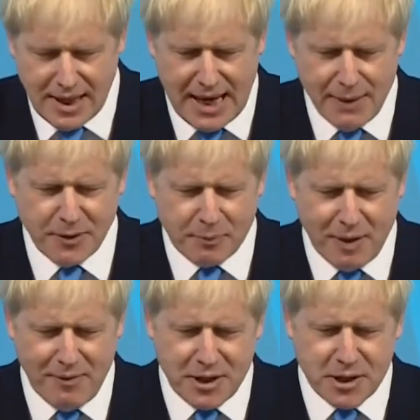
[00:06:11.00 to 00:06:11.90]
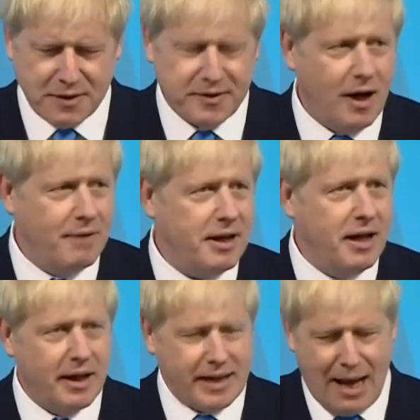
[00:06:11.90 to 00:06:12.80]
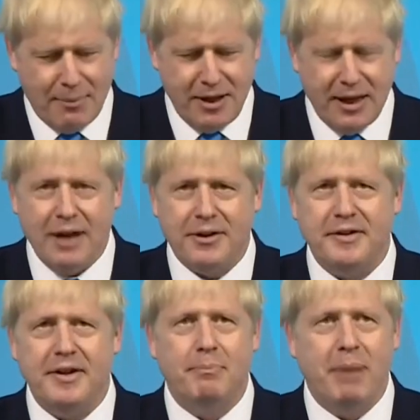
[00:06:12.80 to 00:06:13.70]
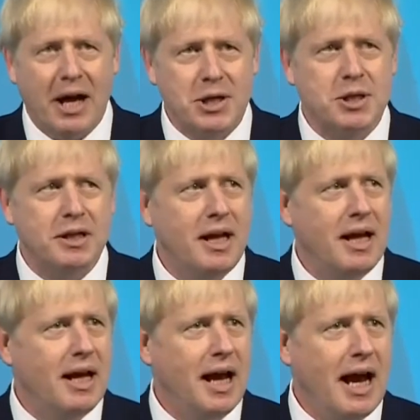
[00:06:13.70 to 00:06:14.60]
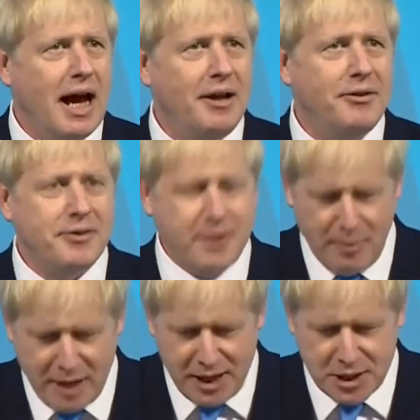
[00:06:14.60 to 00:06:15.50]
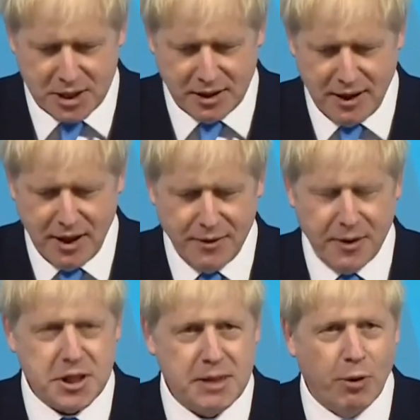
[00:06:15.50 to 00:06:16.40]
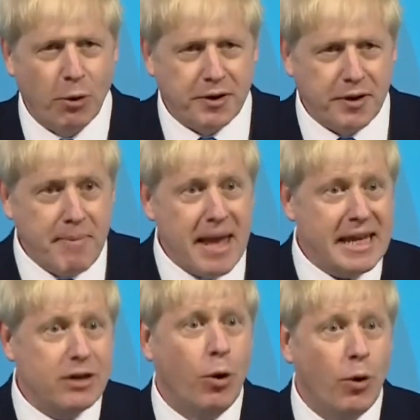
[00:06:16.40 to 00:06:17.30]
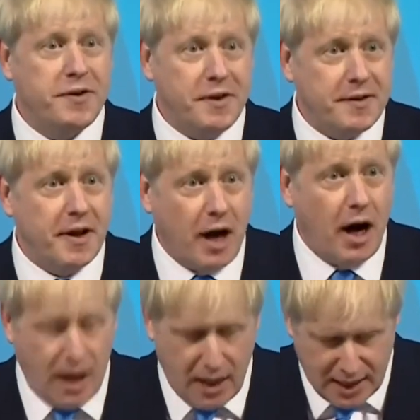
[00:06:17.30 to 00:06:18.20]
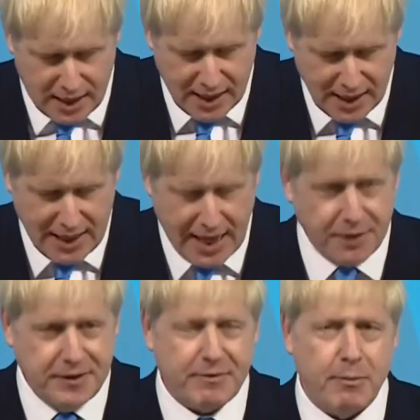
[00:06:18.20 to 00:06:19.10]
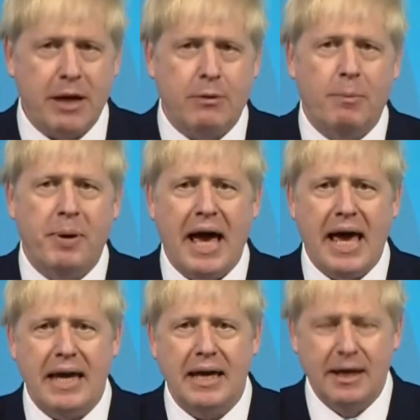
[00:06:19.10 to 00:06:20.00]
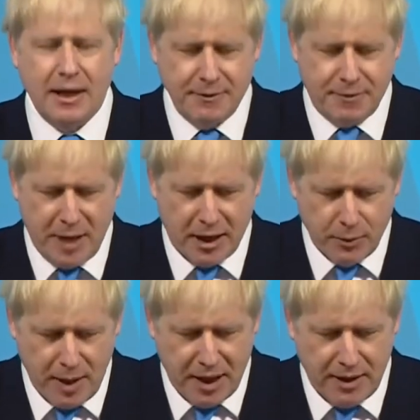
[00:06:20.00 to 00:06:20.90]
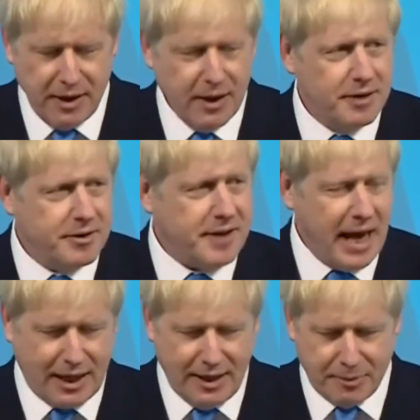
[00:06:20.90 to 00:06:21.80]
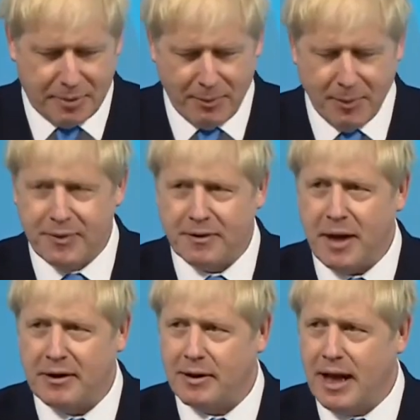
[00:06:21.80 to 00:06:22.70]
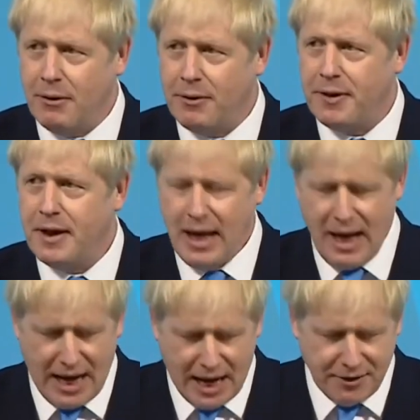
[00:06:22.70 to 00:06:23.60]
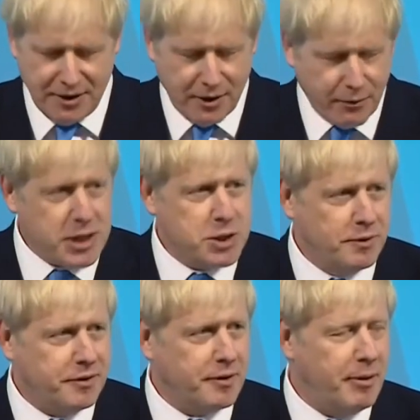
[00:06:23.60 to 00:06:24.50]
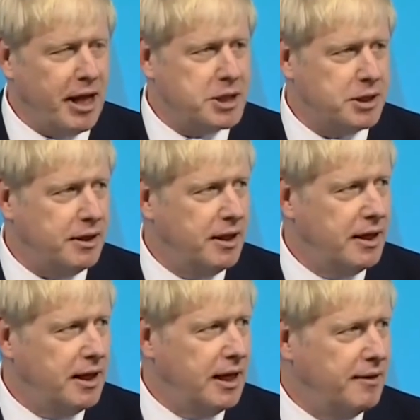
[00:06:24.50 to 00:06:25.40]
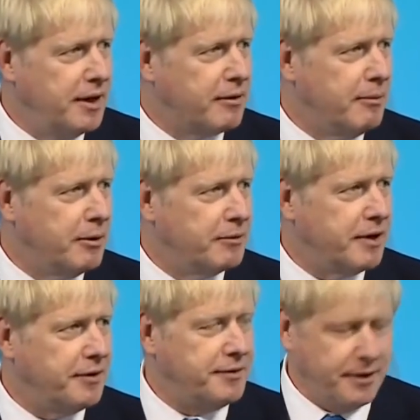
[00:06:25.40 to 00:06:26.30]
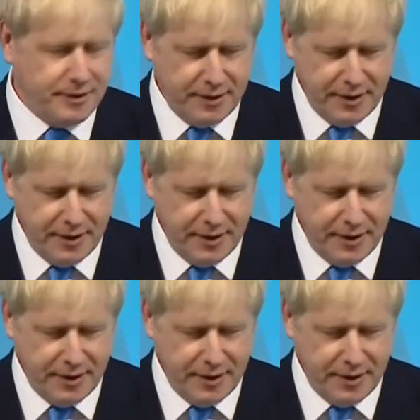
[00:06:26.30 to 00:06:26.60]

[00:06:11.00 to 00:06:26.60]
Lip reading: It was a privilege to serve in her cabinet and to see the passion and determination that she brought to the many causes that are her legacy, from equal pay for men and women to tackling the problems of mental health and racial discrimination in the criminal justice